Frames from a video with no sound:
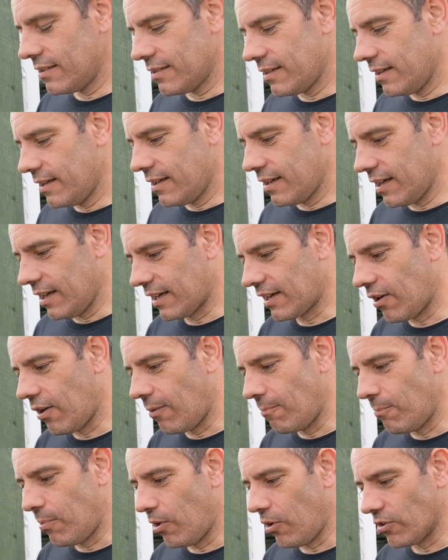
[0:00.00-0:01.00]
a
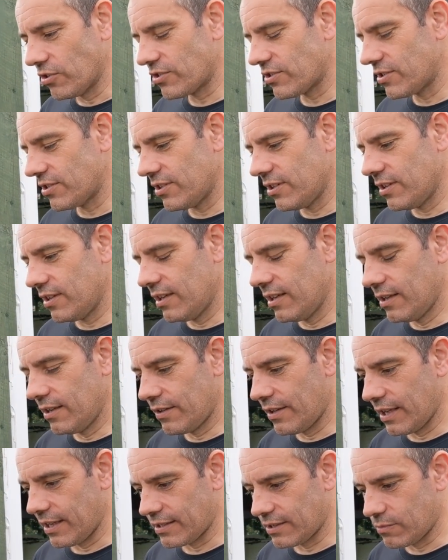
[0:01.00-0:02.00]
compost
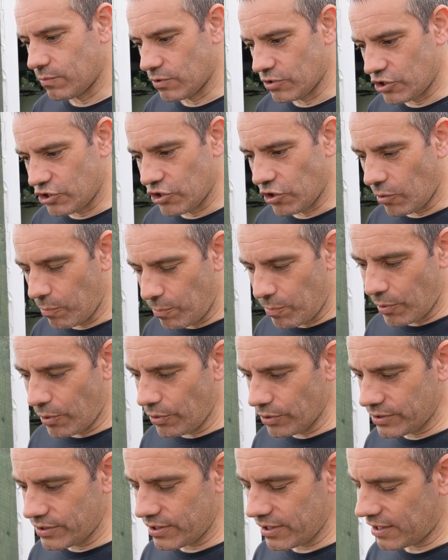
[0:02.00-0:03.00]
that was shop
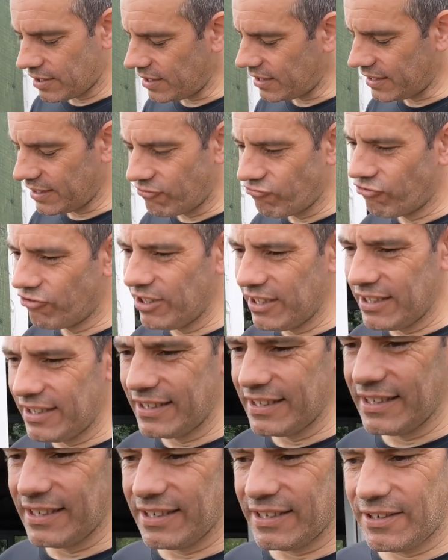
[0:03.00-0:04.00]
bought,
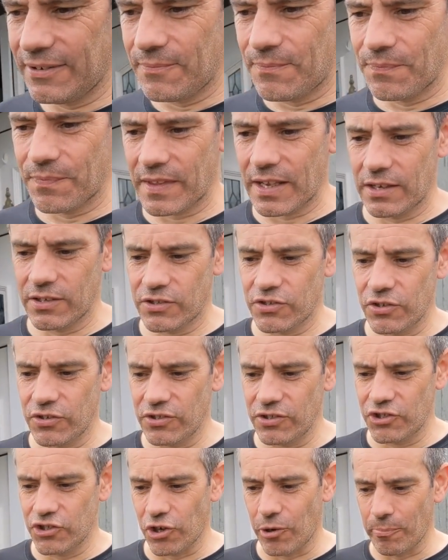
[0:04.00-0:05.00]
and certain
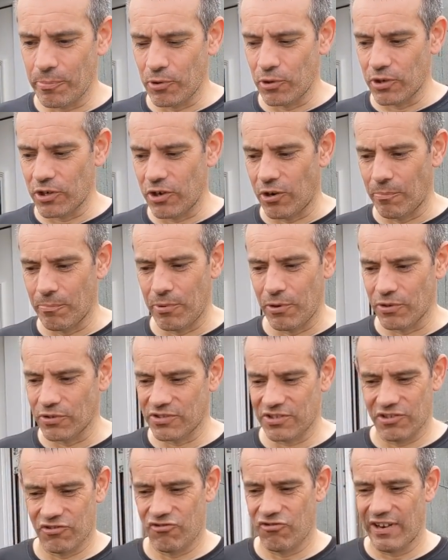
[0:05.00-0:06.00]
shop bought composts
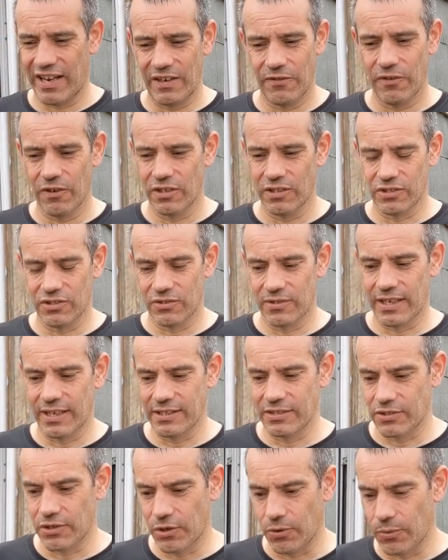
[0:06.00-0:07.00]
are dreadful, as you
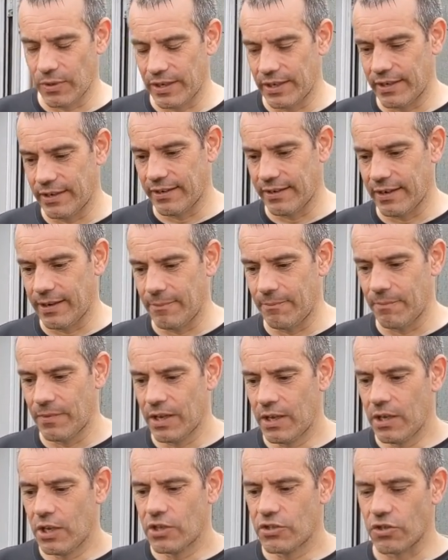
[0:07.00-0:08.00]
guys know. And
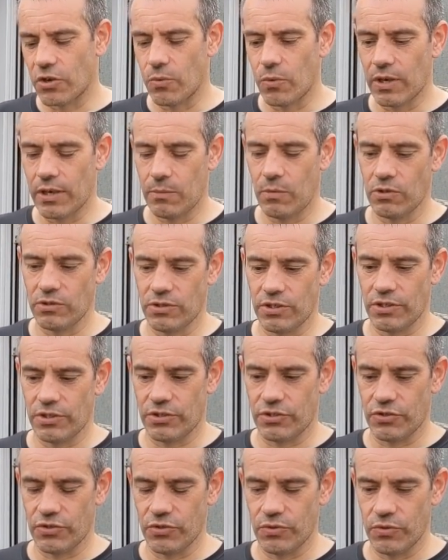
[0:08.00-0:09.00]
so what I wanted to
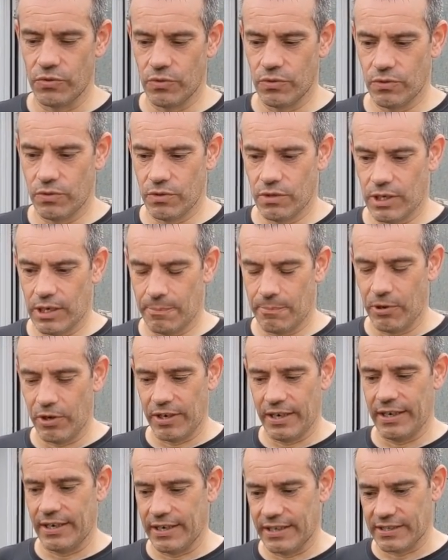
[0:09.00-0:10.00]
do, I put
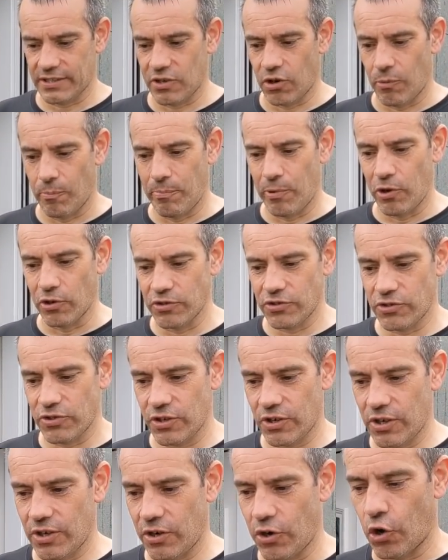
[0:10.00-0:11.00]
it in this compost,
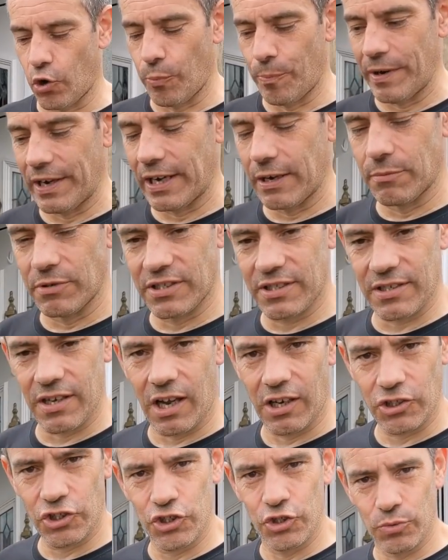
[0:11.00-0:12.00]
hoping it would
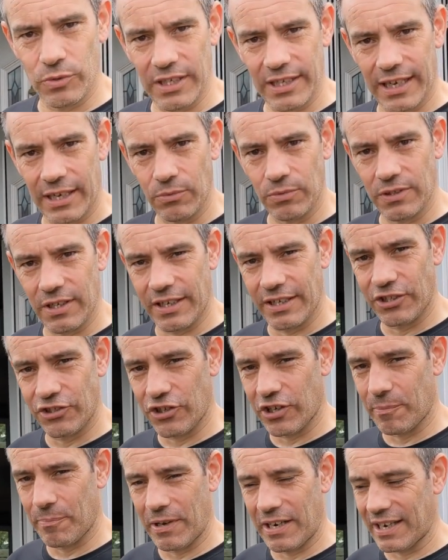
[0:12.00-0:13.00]
start shooting out, and it
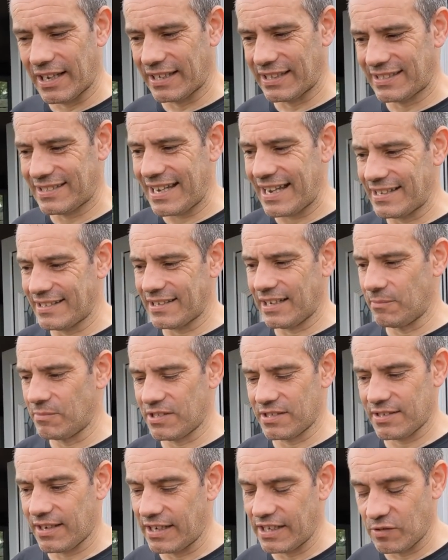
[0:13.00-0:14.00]
should have been like 10 times the
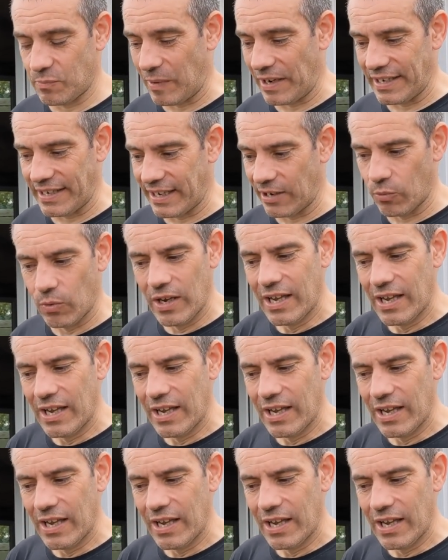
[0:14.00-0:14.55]
size by now,